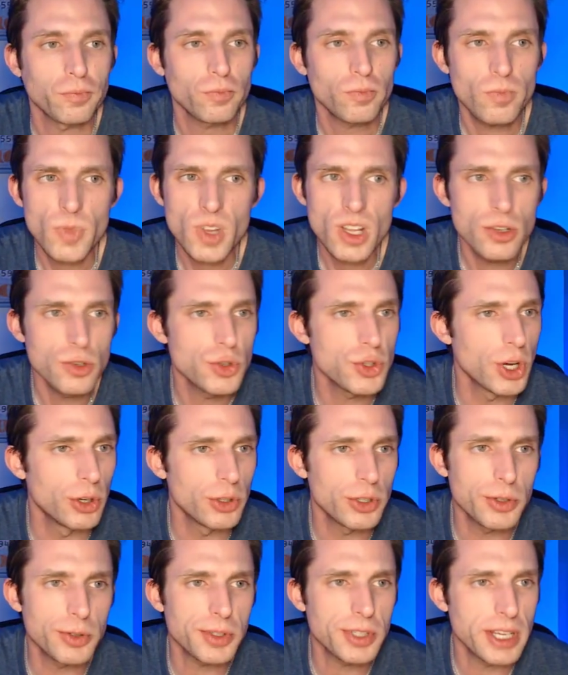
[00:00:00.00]
So
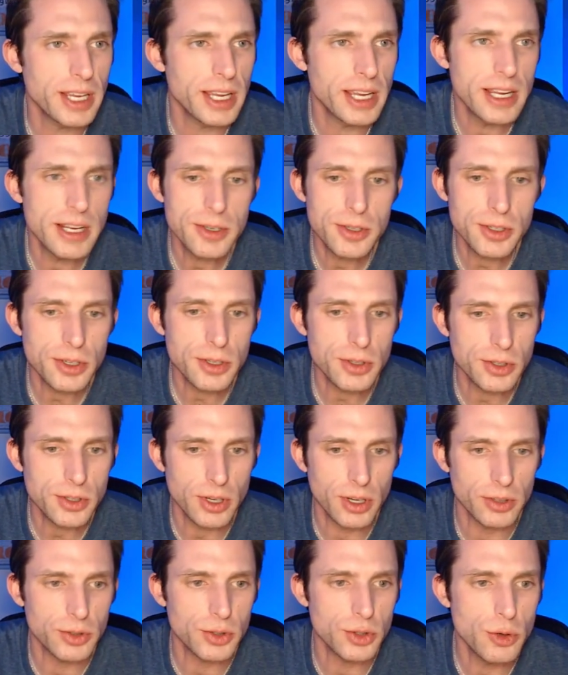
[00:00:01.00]
you see, he's just a
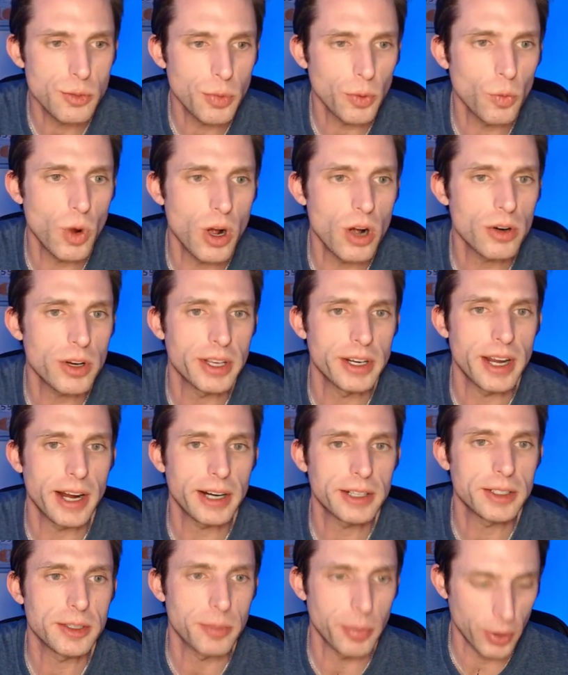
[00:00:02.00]
super
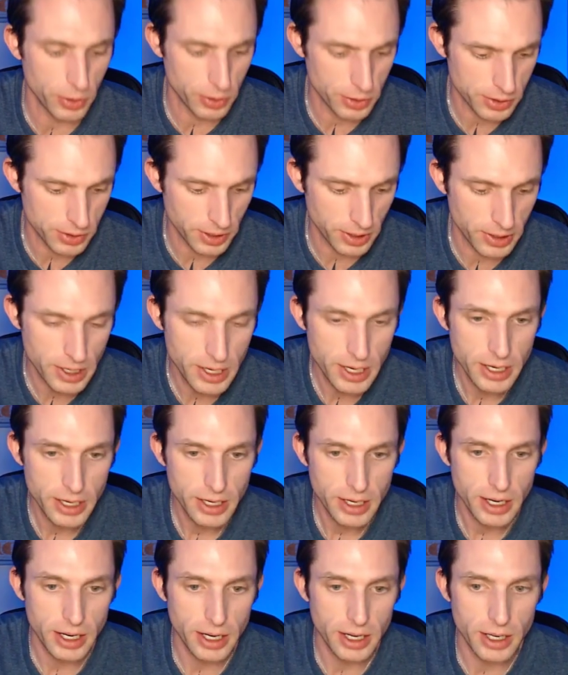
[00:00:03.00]
well-connected person
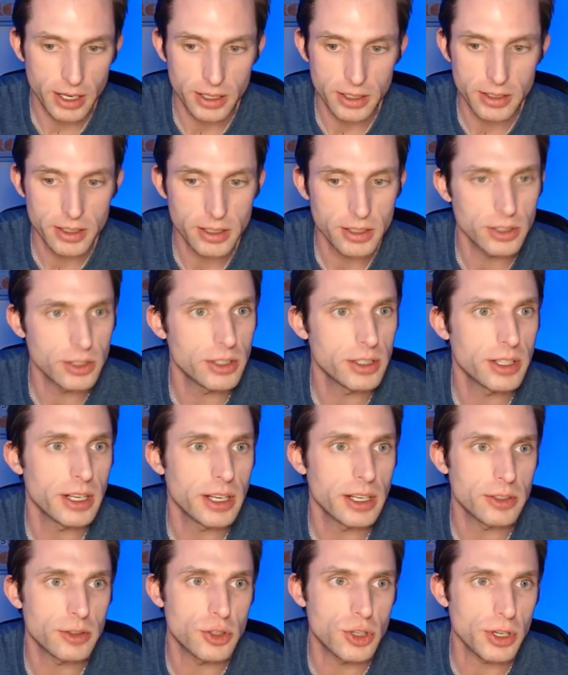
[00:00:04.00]
and
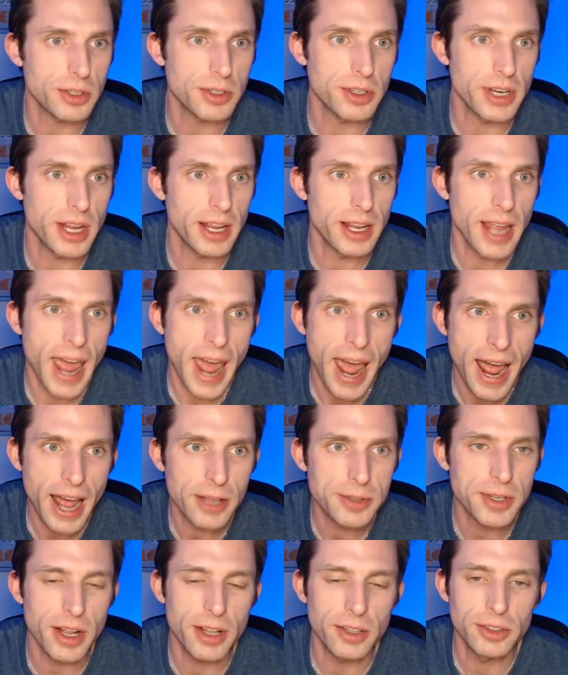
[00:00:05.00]
just has
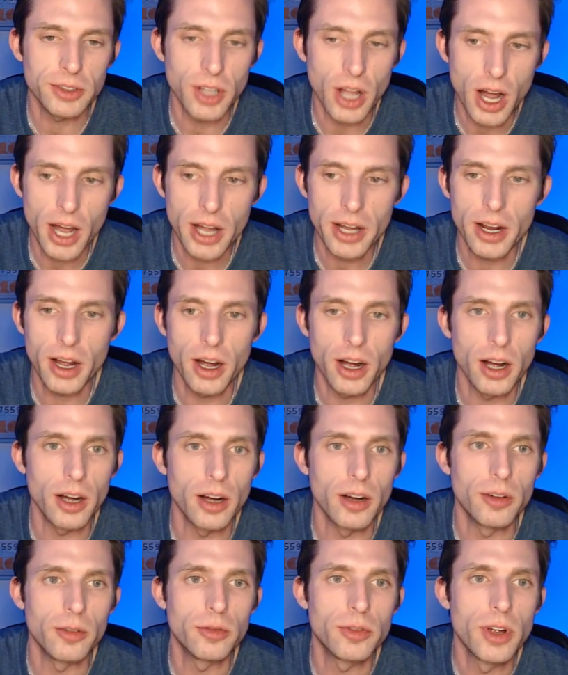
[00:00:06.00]
a lot
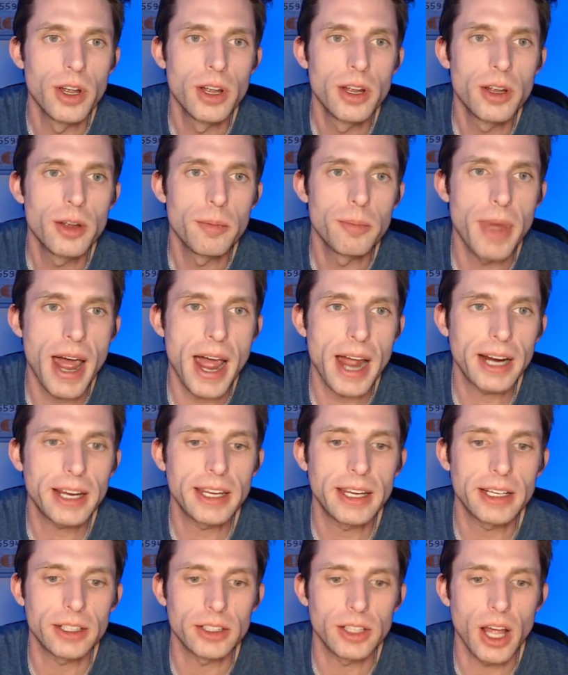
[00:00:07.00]
of
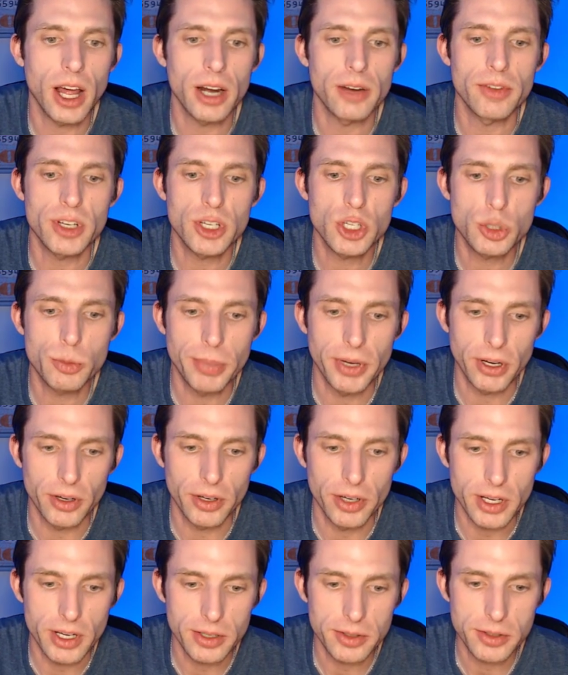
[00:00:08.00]
backing, a lot of
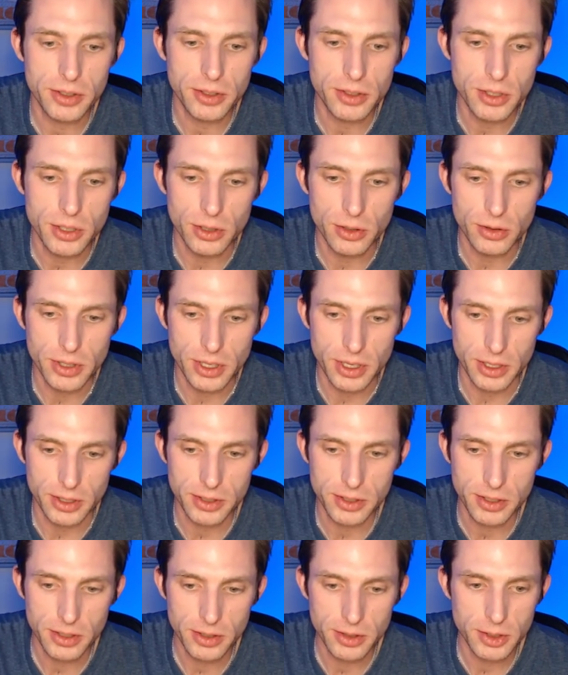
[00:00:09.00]
experience to
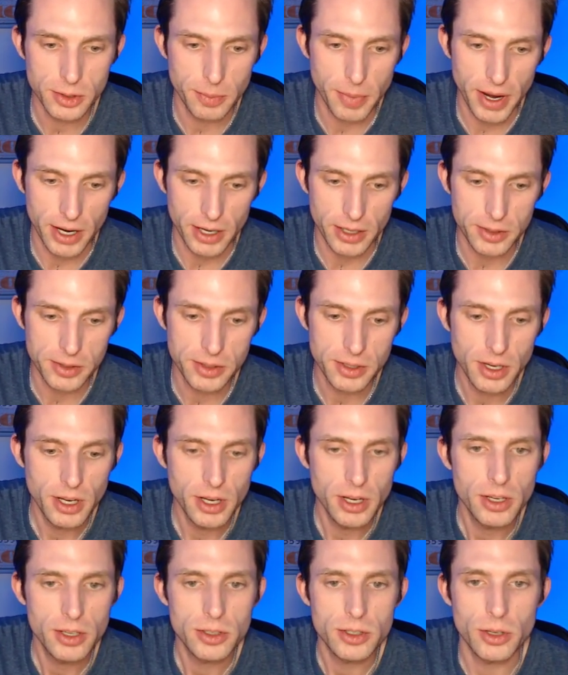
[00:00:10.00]
this space.
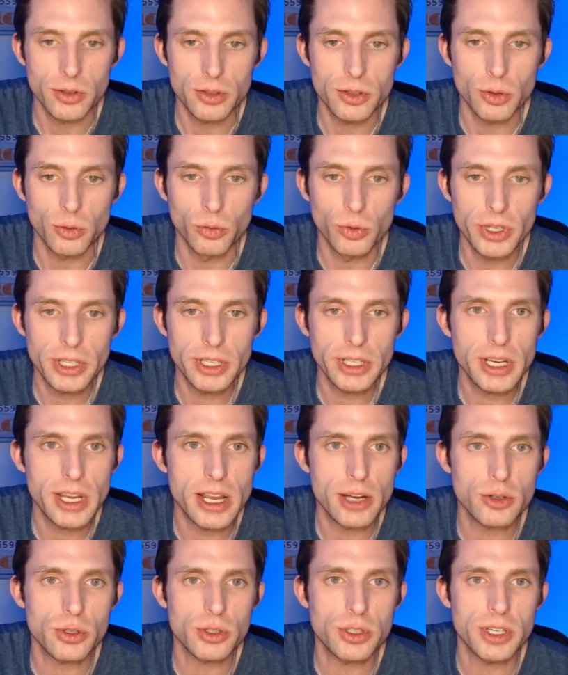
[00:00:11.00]
So it's a really
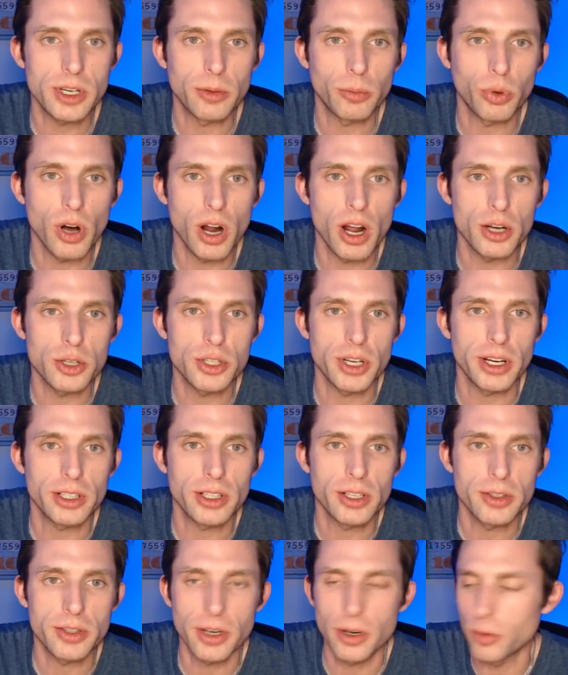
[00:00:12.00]
interesting
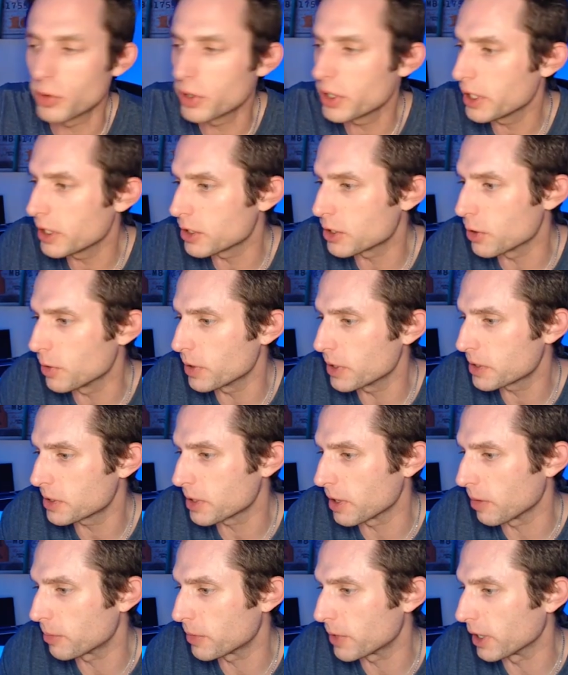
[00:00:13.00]
project. They're really doing
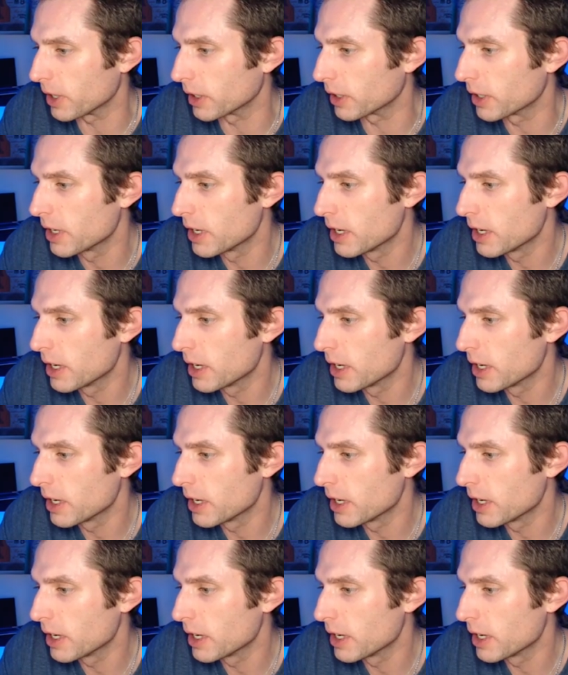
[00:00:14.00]
something.